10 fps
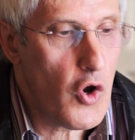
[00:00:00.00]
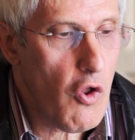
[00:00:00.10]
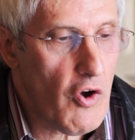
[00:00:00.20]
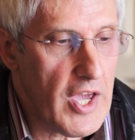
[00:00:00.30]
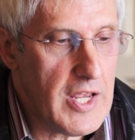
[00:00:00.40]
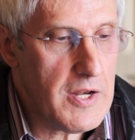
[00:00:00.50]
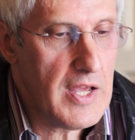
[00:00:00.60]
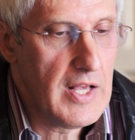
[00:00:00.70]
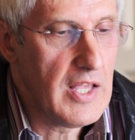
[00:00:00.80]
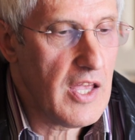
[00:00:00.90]
log in,
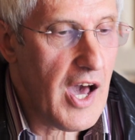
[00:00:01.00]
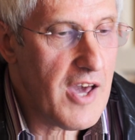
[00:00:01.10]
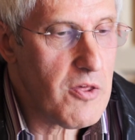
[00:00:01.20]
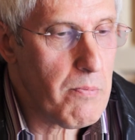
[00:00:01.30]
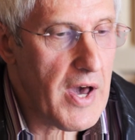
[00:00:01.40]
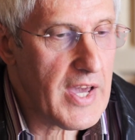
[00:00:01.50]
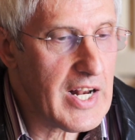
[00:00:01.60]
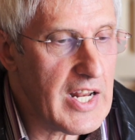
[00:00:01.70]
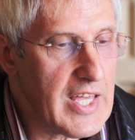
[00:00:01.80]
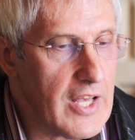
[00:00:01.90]
either by
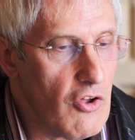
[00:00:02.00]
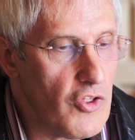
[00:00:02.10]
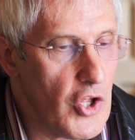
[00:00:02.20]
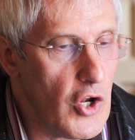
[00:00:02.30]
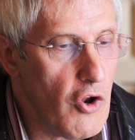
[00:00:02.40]
clicking on the